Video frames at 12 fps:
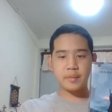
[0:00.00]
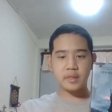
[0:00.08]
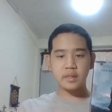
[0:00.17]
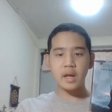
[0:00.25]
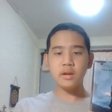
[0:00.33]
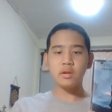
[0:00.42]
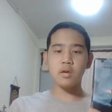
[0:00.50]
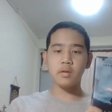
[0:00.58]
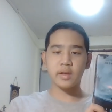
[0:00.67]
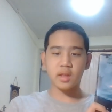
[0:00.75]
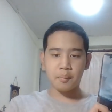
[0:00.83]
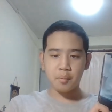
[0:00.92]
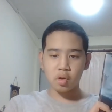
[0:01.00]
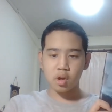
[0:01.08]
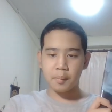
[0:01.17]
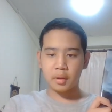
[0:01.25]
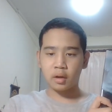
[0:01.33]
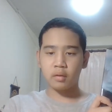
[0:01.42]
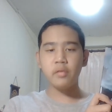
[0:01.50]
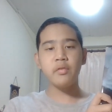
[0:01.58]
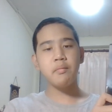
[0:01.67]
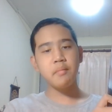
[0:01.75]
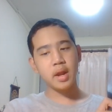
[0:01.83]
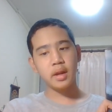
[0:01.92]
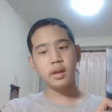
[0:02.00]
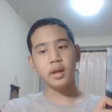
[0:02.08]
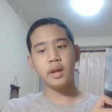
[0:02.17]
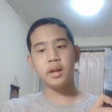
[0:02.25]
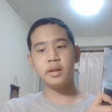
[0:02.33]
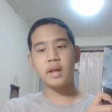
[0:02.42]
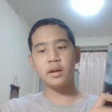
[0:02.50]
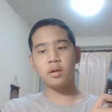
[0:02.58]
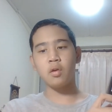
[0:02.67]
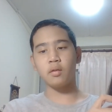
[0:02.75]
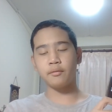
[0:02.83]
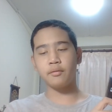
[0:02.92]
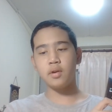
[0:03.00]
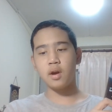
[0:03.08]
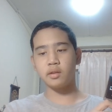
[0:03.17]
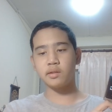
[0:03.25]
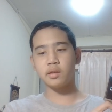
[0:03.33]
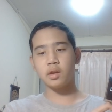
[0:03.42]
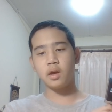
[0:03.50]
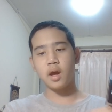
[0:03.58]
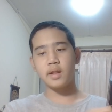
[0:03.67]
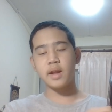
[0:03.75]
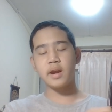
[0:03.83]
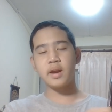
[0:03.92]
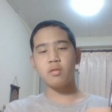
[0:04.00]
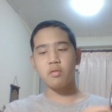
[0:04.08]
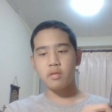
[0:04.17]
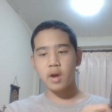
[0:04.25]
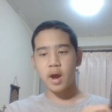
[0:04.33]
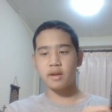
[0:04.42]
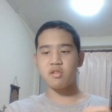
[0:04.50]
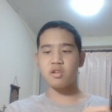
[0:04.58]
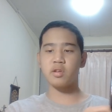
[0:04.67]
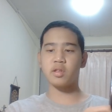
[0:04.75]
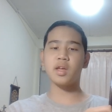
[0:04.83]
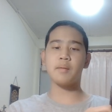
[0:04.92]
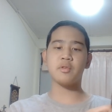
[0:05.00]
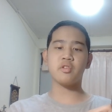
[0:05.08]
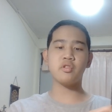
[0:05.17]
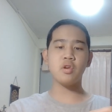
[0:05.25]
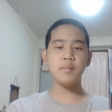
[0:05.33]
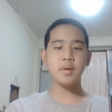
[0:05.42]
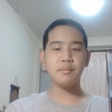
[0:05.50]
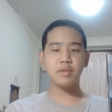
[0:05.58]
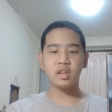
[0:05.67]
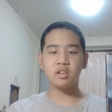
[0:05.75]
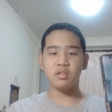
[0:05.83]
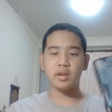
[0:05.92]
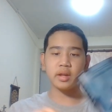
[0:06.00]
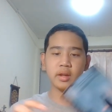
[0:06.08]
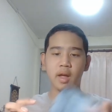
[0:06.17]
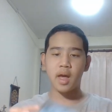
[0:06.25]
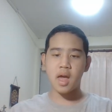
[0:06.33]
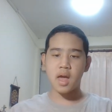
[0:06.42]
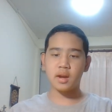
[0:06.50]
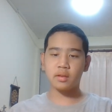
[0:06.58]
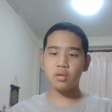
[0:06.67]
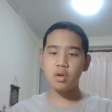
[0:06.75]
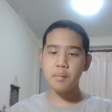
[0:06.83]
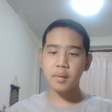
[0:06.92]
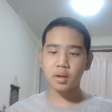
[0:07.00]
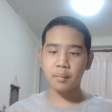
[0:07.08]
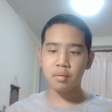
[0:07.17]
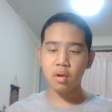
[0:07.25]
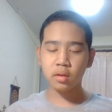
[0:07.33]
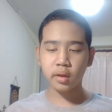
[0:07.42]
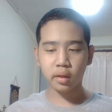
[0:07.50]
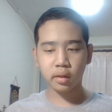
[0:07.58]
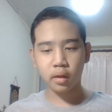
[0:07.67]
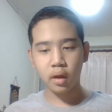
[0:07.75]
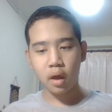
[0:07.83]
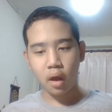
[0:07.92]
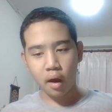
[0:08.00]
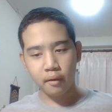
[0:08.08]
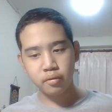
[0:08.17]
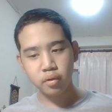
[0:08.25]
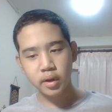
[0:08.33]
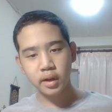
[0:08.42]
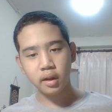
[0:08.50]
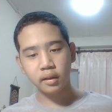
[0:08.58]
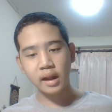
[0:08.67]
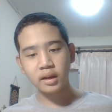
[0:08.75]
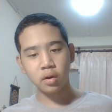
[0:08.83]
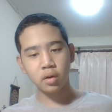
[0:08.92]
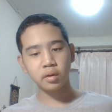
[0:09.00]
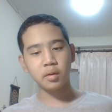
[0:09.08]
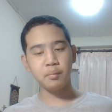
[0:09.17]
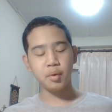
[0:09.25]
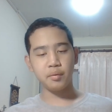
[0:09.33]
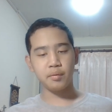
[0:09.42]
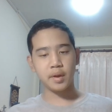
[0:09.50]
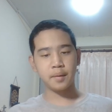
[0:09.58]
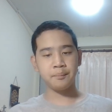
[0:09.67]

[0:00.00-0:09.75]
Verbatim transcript: Dunkirk is a book about a group of men in Dunkirk, France. 1939 trying to escape the German Blitzkrieg, and a story about the process of shooting the Dunkirk movie.